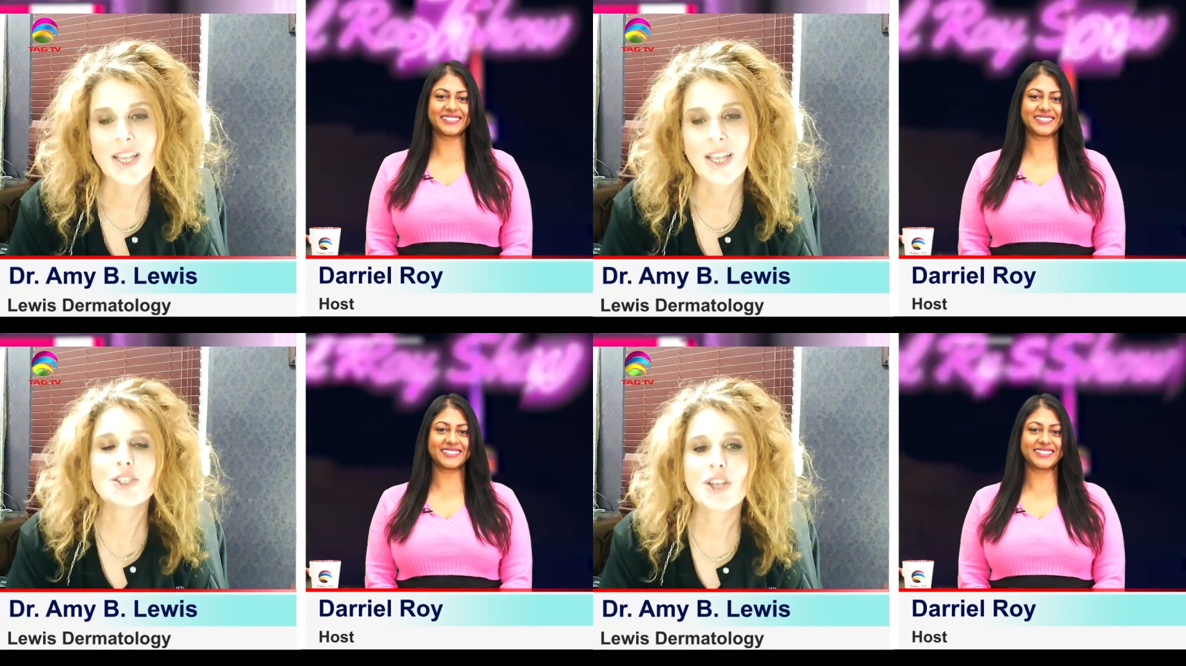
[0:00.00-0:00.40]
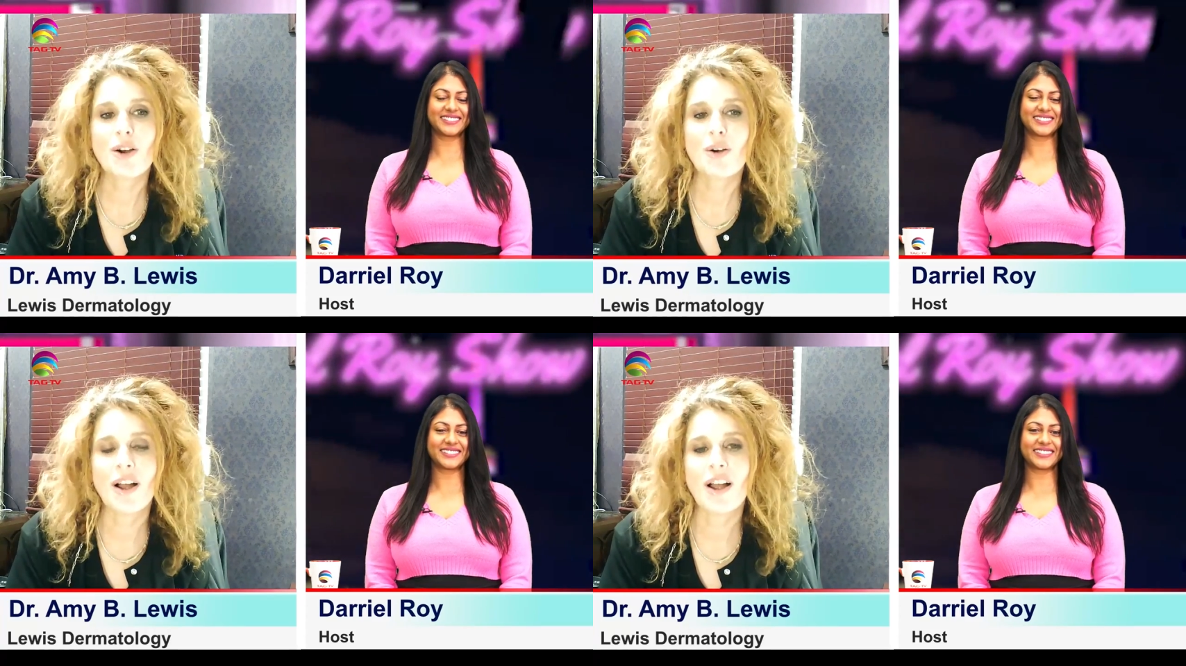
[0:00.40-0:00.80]

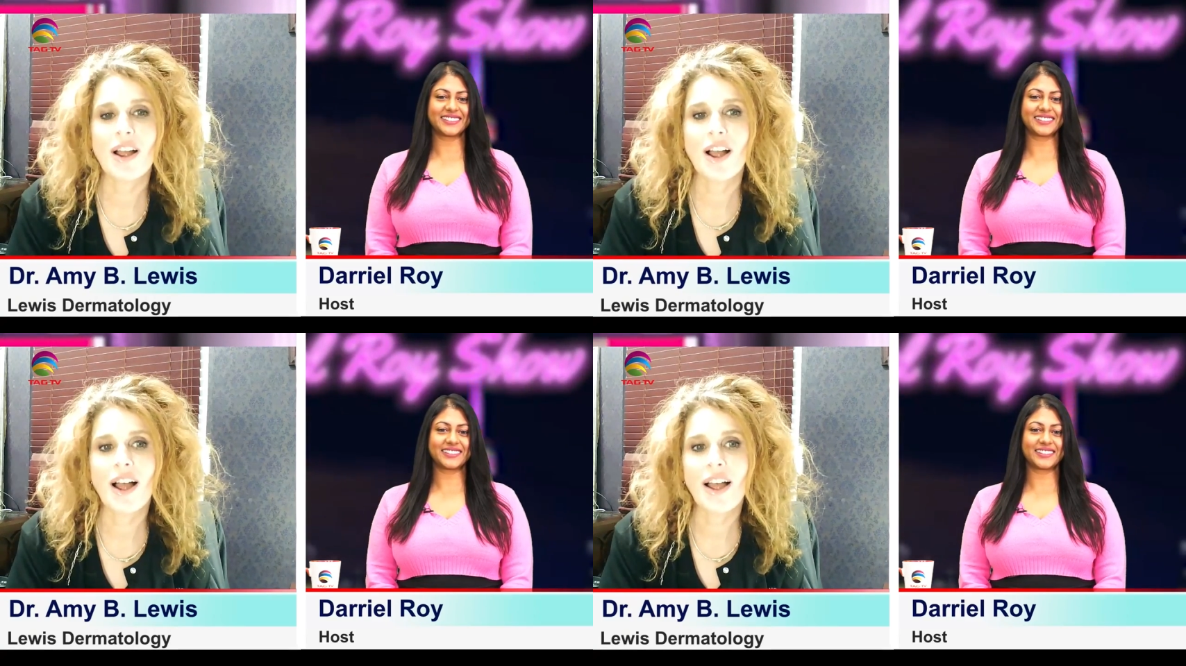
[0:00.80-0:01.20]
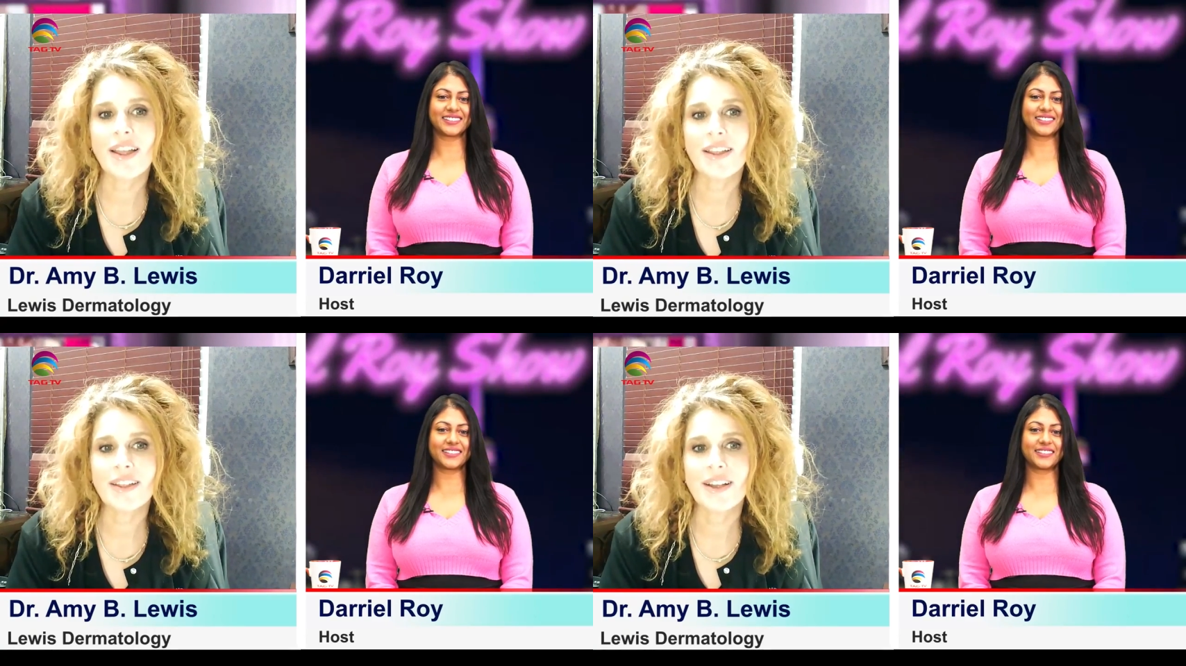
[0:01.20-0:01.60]
Speaker 1: So
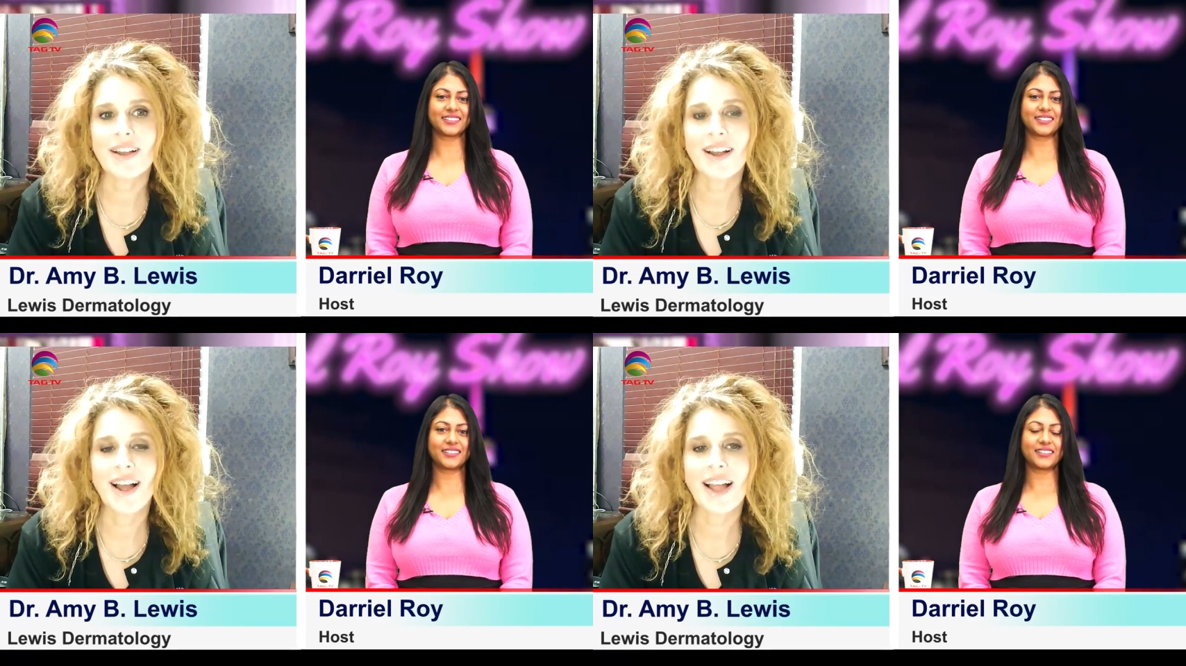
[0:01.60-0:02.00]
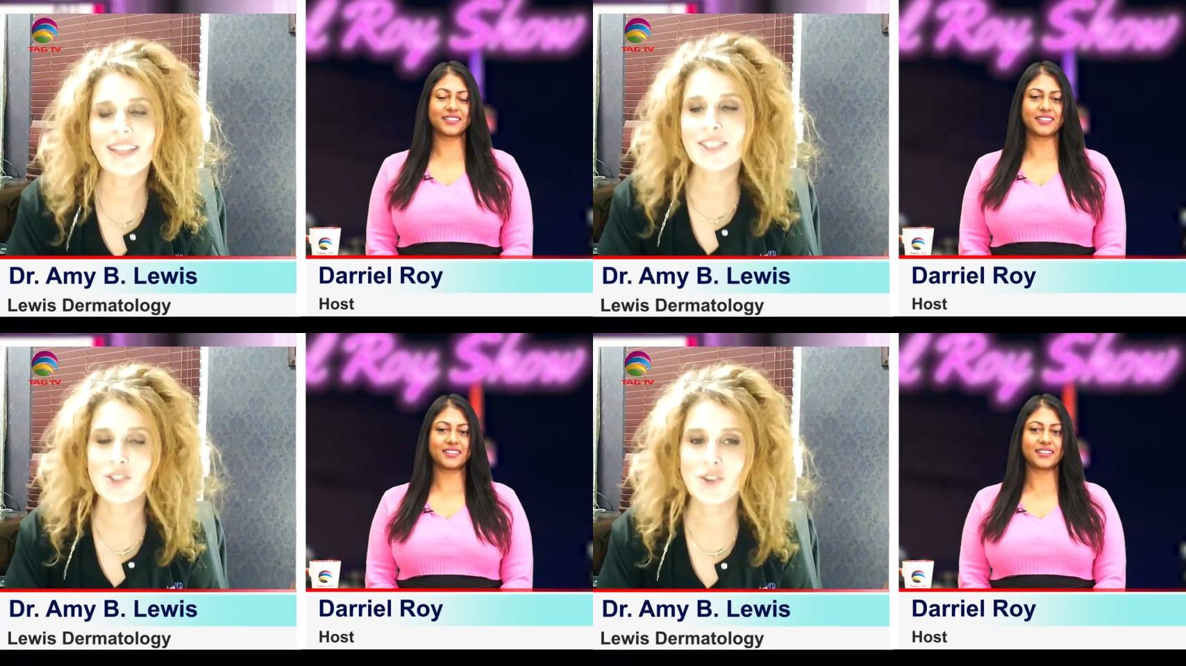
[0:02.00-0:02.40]
I I
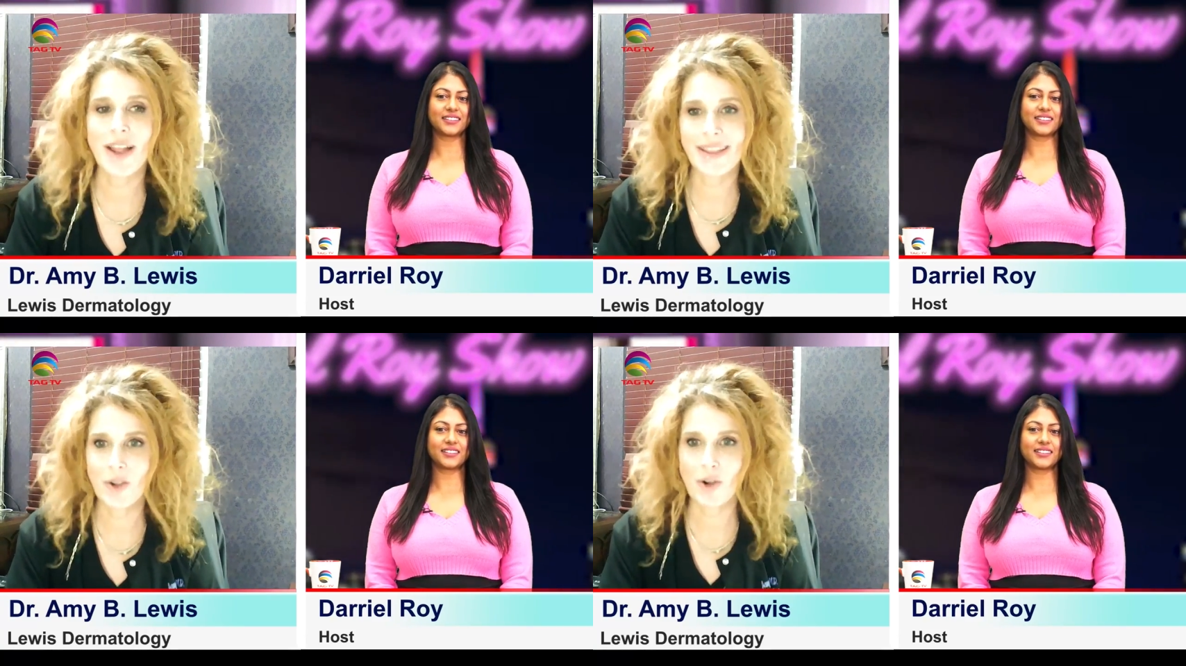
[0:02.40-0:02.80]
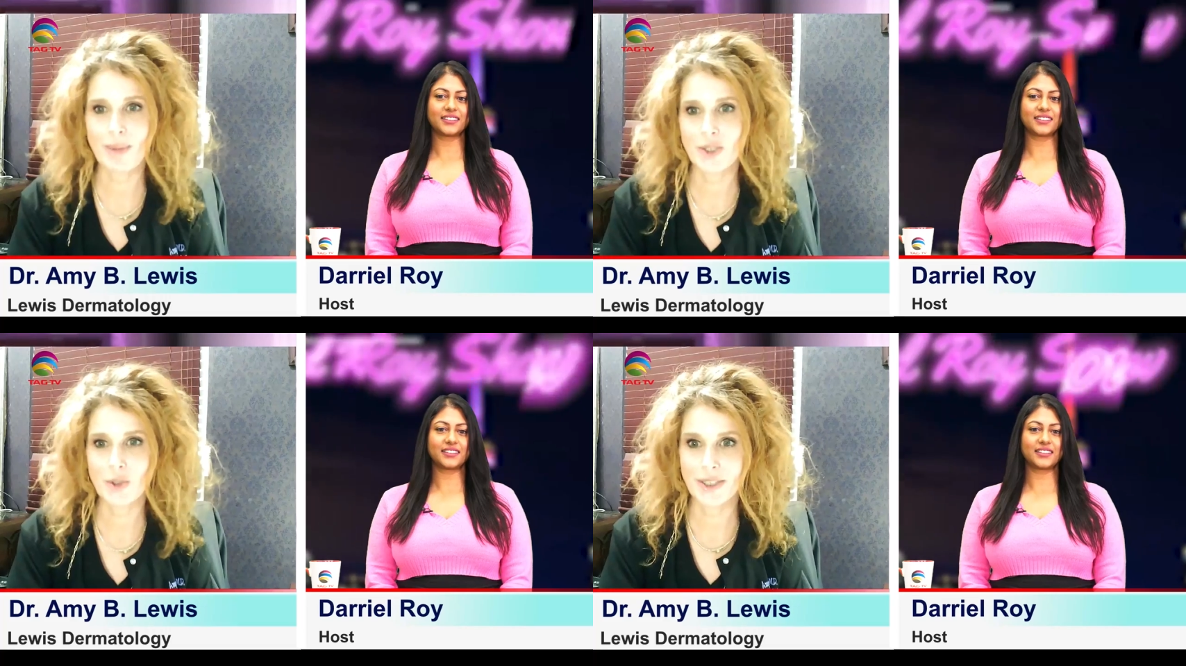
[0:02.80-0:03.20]
like to try like all
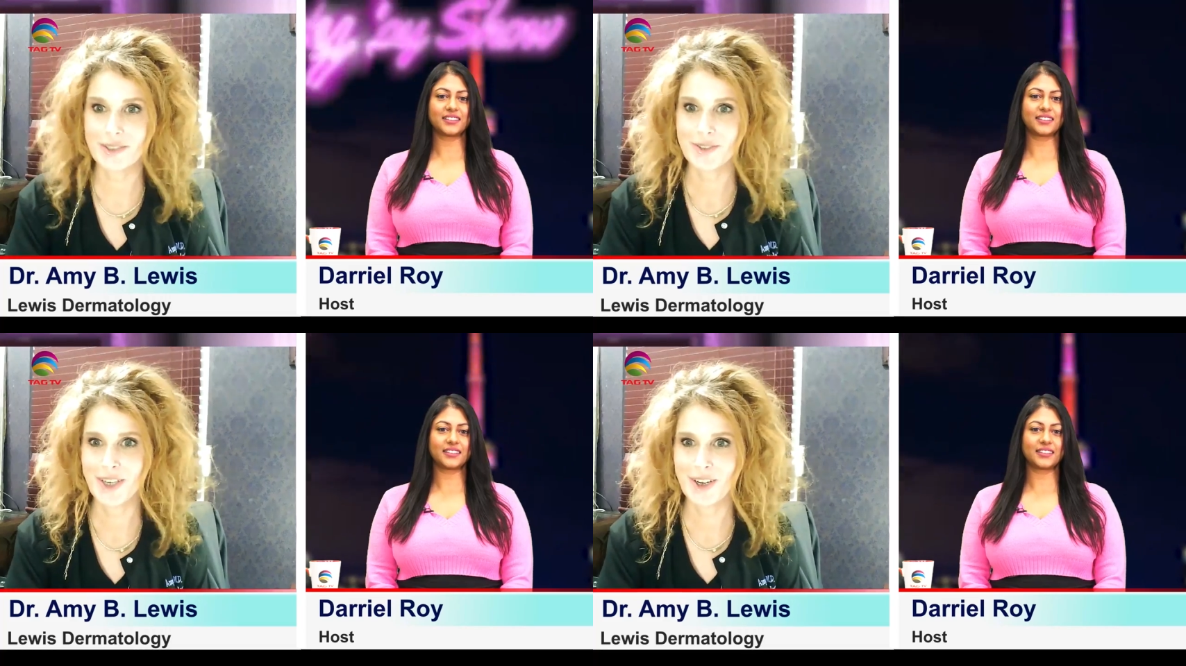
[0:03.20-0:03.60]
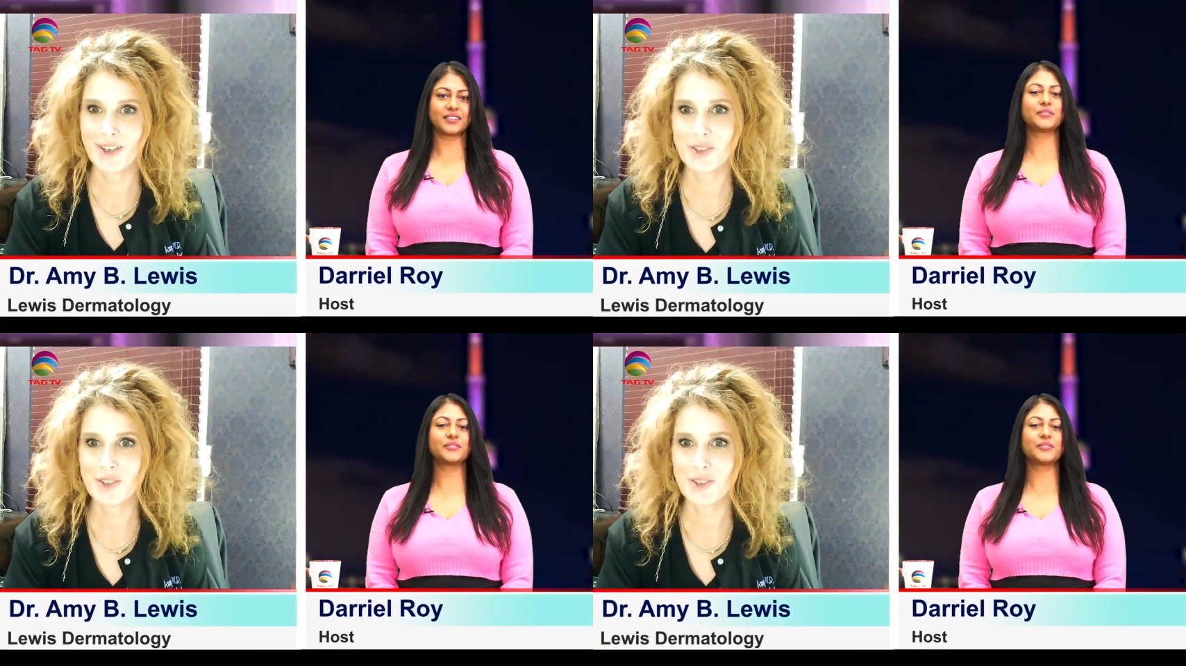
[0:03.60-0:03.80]
my toys, you know.